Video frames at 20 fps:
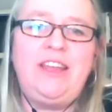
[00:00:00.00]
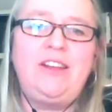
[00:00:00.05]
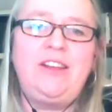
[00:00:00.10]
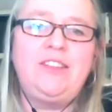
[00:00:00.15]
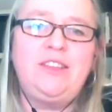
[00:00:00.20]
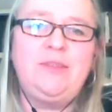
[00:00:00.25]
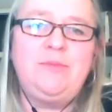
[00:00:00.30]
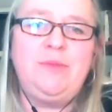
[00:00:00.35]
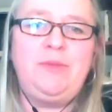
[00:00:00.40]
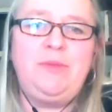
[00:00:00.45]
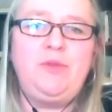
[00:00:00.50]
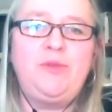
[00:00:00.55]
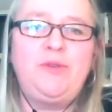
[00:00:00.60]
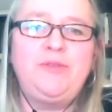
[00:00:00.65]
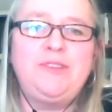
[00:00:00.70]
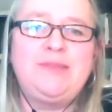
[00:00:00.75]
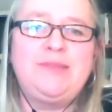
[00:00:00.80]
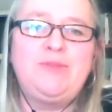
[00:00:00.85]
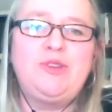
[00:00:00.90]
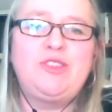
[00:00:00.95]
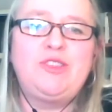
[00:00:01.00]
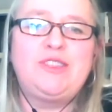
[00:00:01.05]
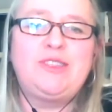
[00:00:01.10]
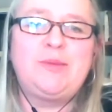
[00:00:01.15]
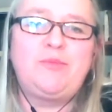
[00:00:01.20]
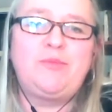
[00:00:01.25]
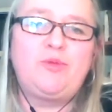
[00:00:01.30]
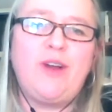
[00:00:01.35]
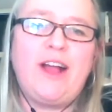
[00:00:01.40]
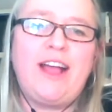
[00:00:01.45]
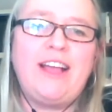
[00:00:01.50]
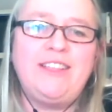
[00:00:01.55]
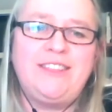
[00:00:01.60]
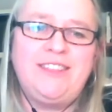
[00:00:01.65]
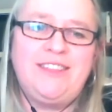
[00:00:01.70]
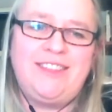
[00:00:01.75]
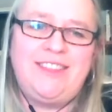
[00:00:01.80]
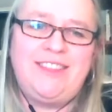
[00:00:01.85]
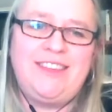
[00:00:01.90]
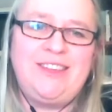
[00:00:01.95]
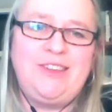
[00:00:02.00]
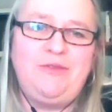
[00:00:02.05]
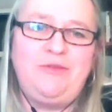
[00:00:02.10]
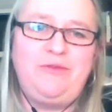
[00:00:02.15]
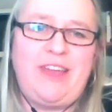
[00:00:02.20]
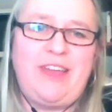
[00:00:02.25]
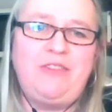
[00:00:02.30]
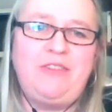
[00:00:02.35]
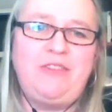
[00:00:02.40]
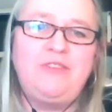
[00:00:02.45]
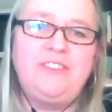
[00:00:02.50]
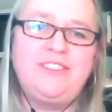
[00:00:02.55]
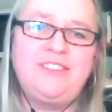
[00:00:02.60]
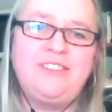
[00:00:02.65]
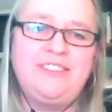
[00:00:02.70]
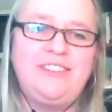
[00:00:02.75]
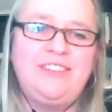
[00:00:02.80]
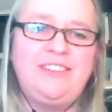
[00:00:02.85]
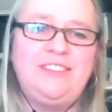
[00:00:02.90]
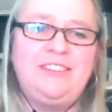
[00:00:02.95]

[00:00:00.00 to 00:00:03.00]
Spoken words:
and also maybe what was the most surprising thing you found?